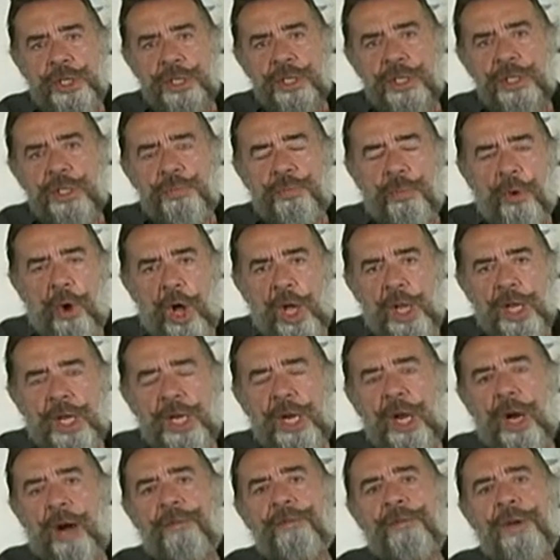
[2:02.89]
small
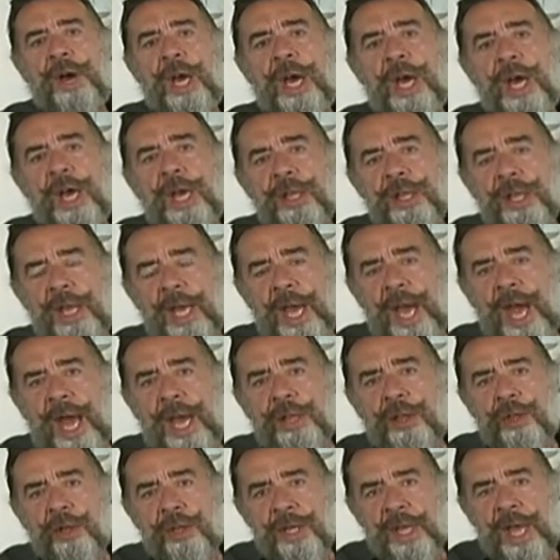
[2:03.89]
enough, they had
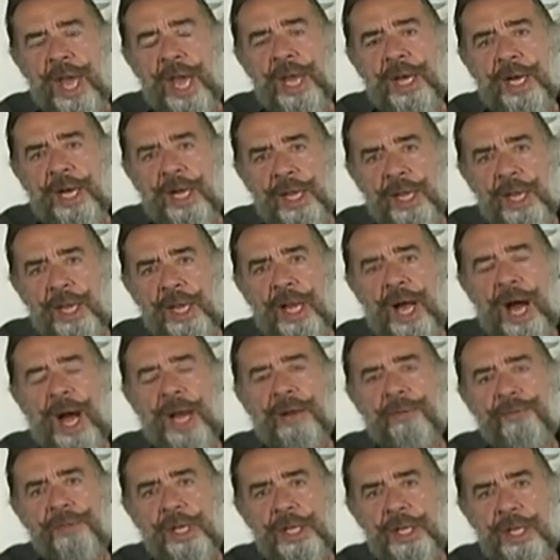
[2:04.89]
to take a lot
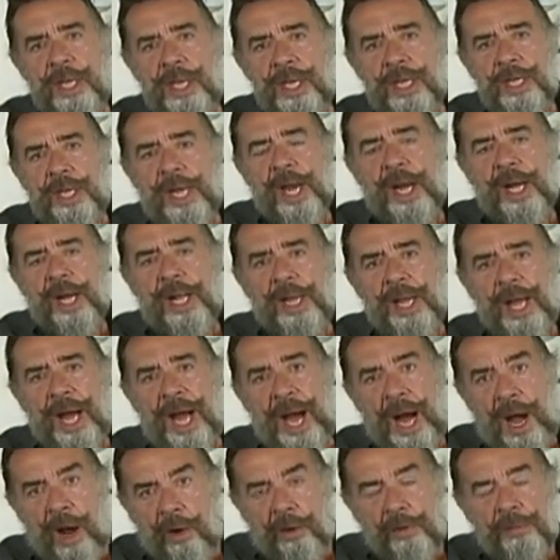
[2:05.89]
of the detail
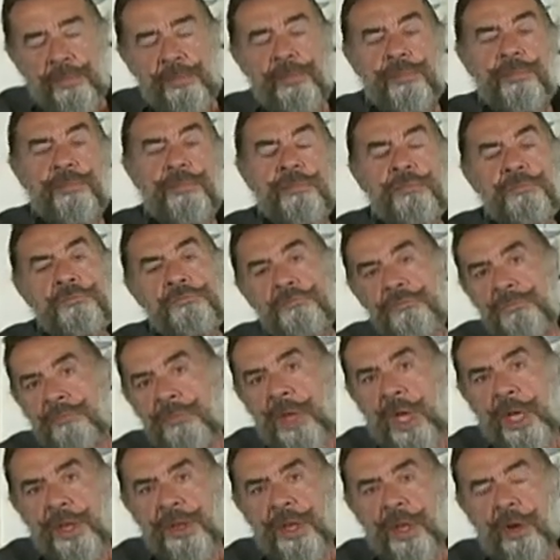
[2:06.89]
out.
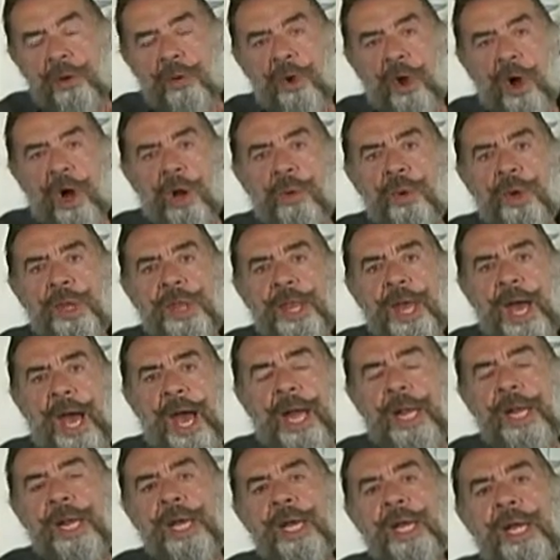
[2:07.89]
Nothing wrong with
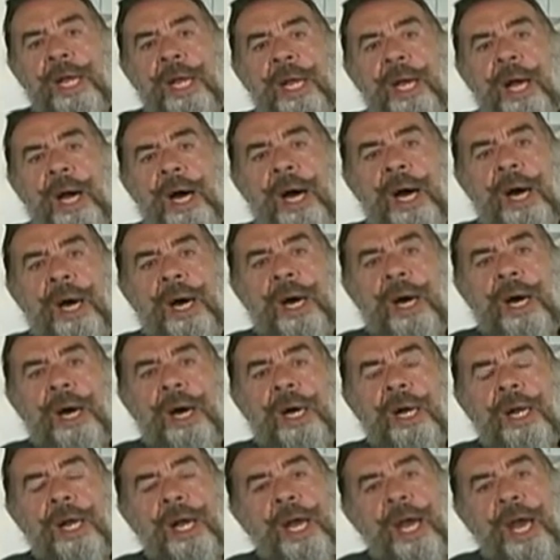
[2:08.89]
that,
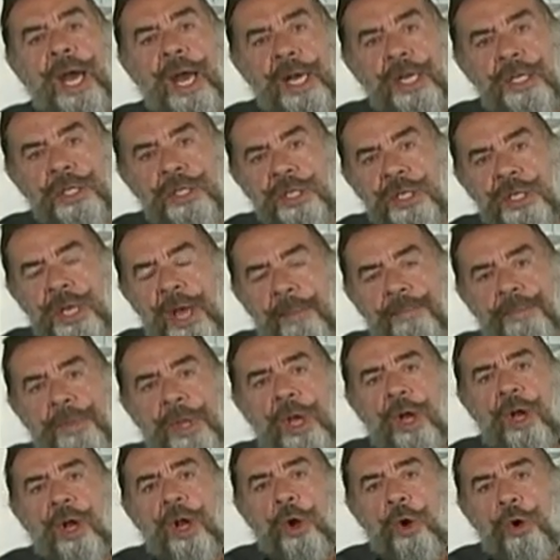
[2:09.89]
except
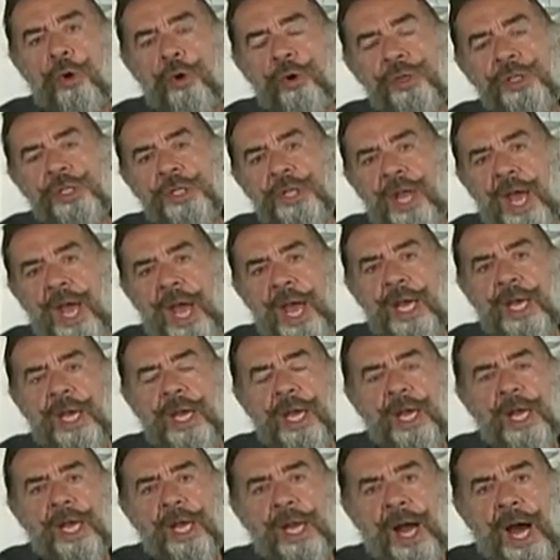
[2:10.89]
who's
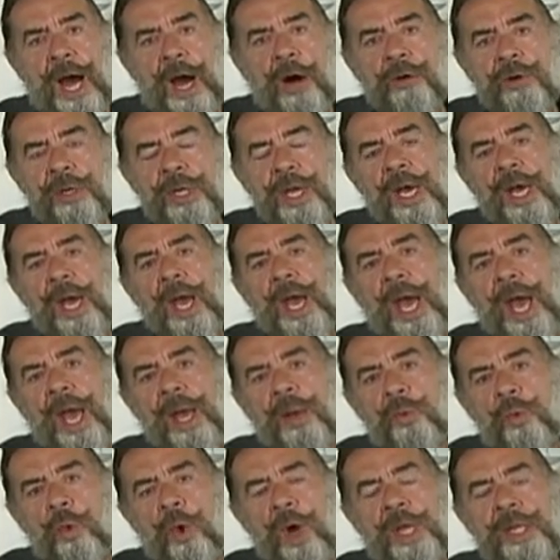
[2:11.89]
taking it out
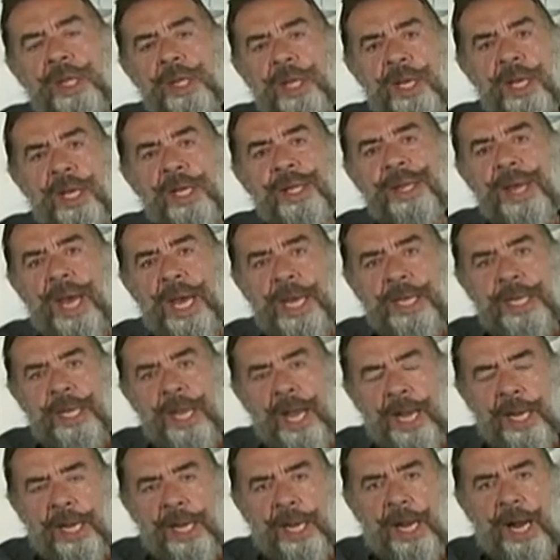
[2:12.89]
and when did they
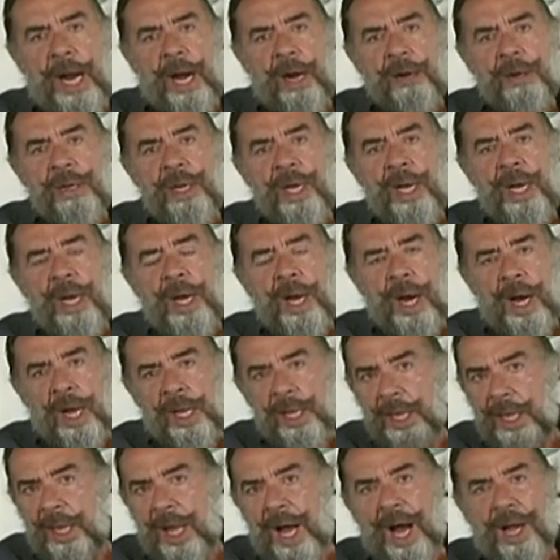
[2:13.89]
take it out. A
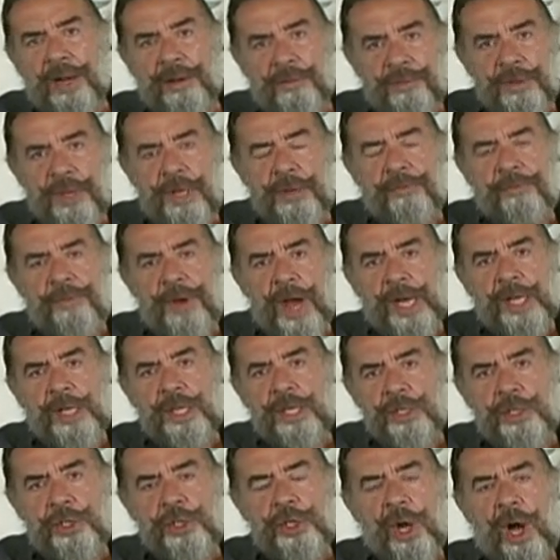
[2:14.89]
lot of the vector
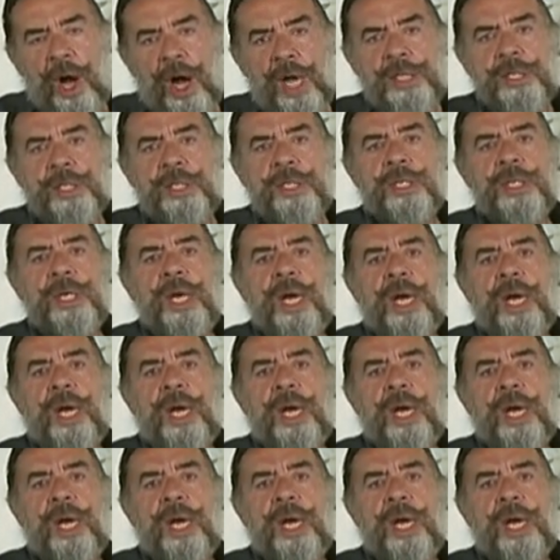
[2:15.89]
charts